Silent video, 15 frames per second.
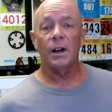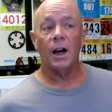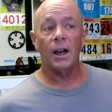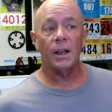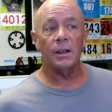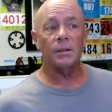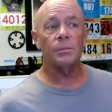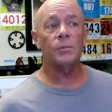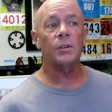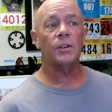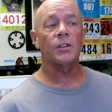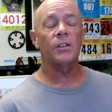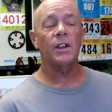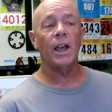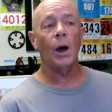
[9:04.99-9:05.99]
I'm going to
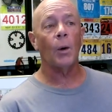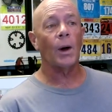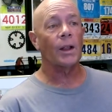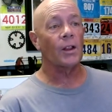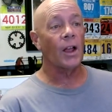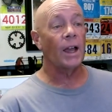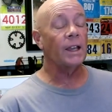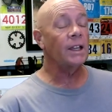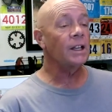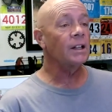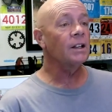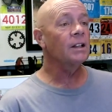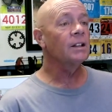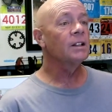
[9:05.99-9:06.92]
see how I like it.